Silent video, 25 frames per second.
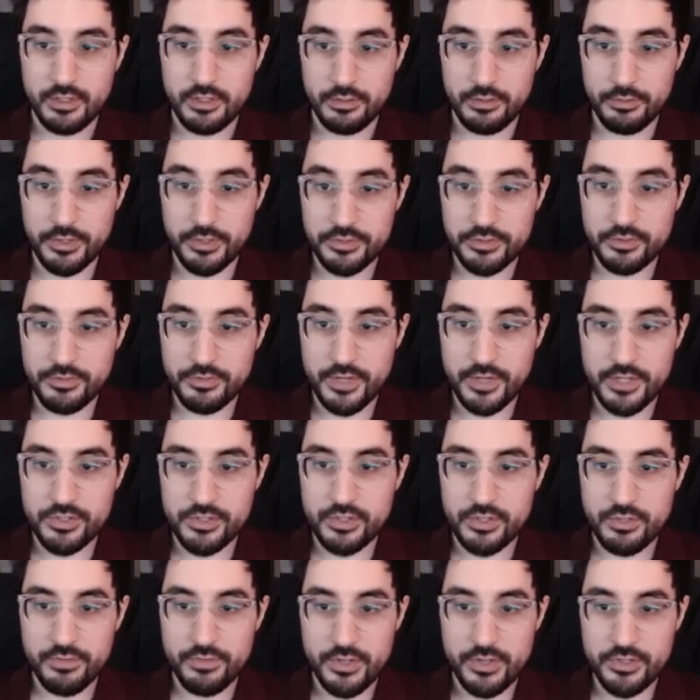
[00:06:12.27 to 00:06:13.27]

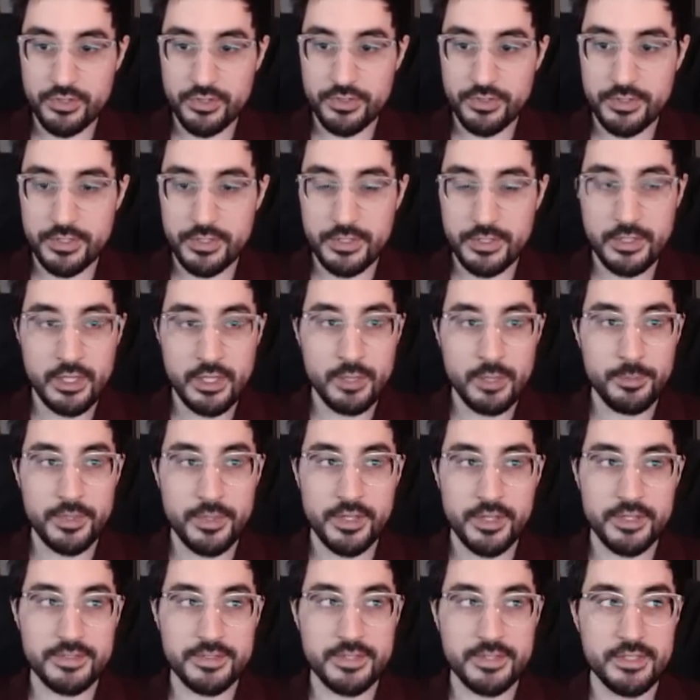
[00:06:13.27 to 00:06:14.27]
reservation efficiency, because